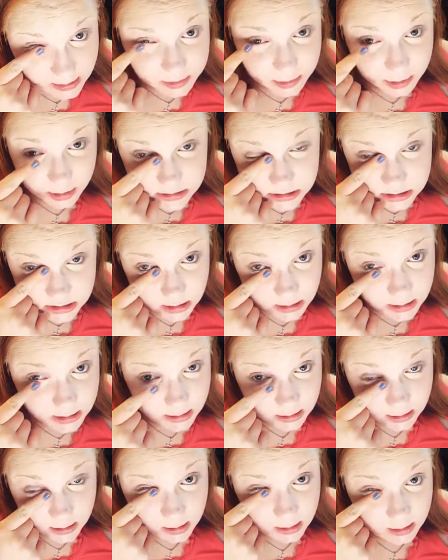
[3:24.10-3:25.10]
it
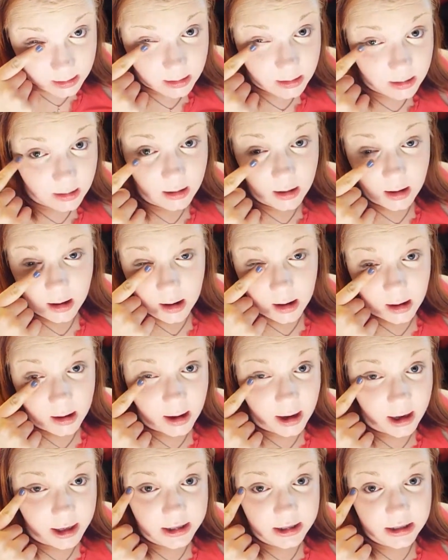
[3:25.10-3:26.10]
personally.
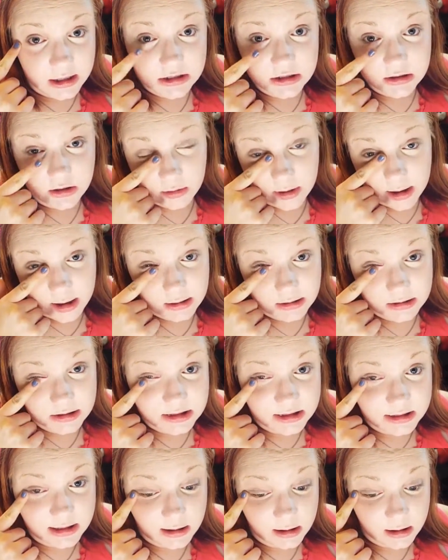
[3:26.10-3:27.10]
I think it's a great
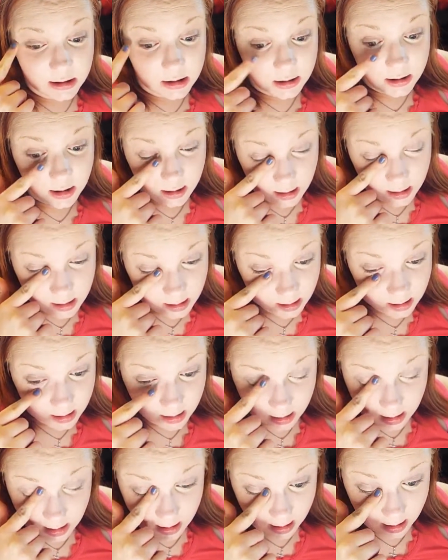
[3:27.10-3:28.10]
concealer.
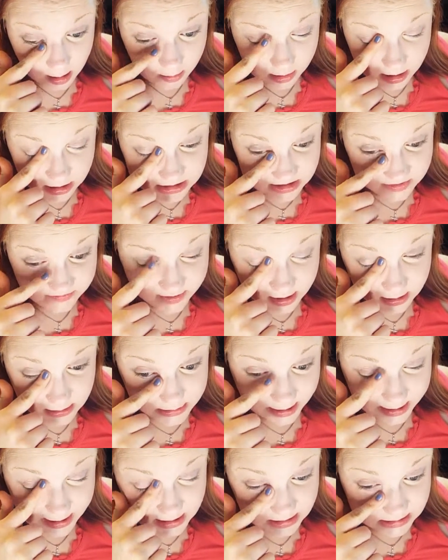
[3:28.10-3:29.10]
It's a very
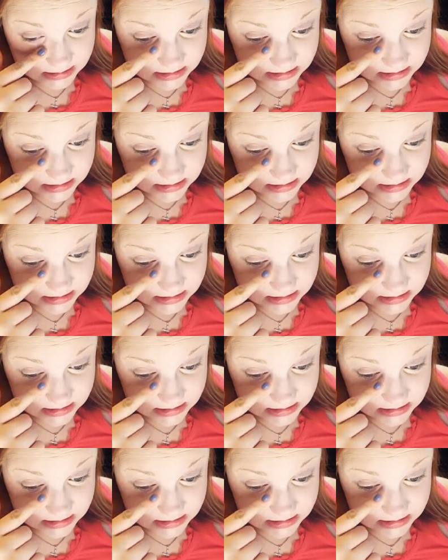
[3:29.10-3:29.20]
light